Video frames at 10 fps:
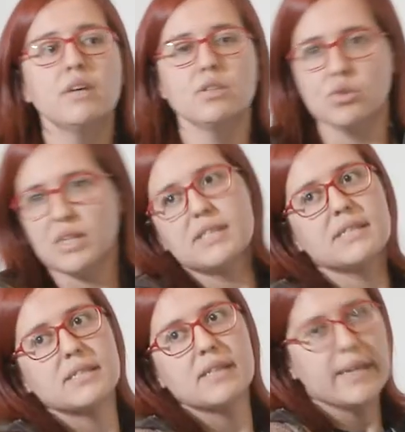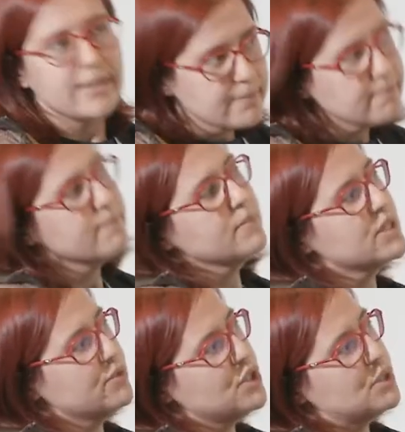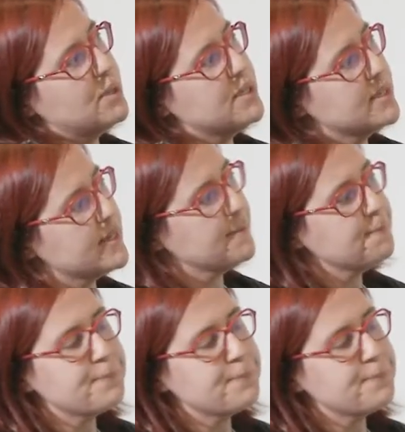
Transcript: So that is the switch basically.